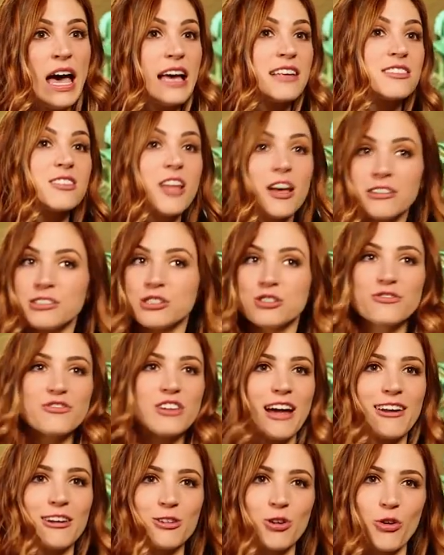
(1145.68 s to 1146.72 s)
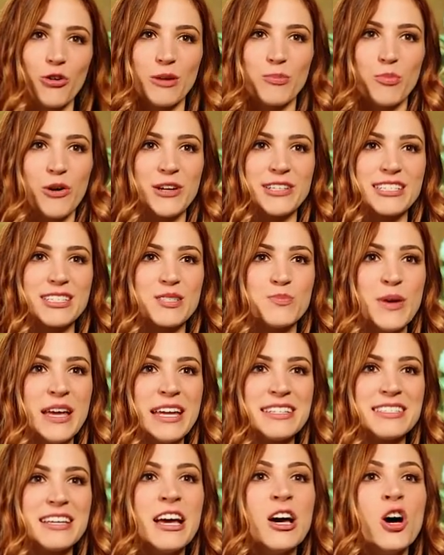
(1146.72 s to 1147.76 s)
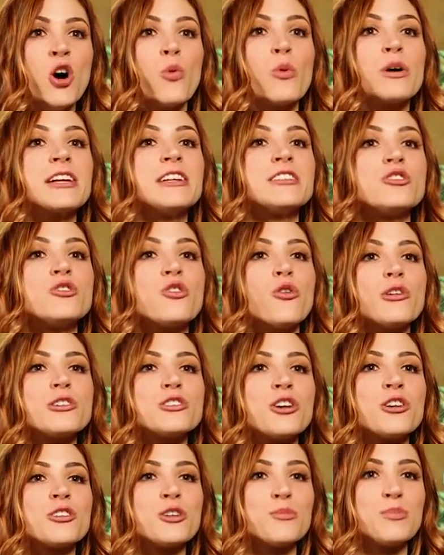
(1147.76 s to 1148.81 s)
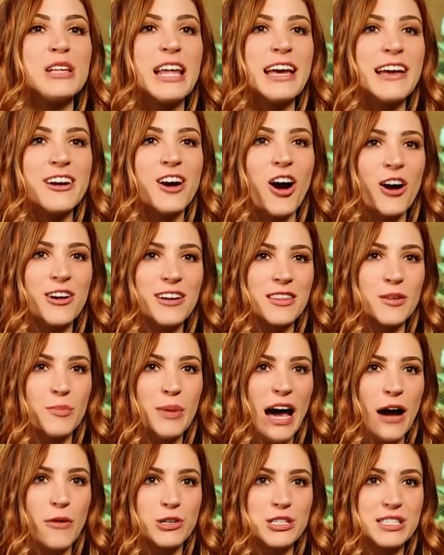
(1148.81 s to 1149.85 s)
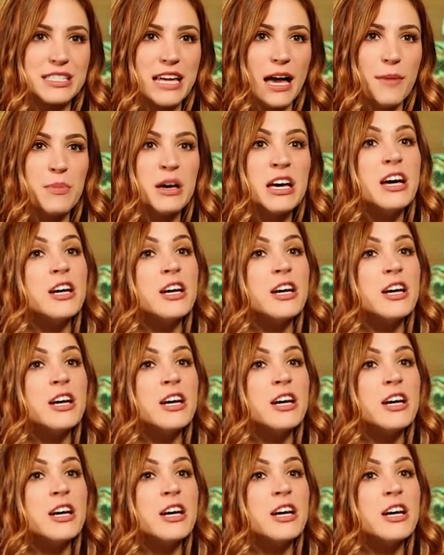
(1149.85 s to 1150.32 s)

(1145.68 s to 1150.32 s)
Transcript: As long as you've got a glory point to spend, when it's your turn to play a card in the power step,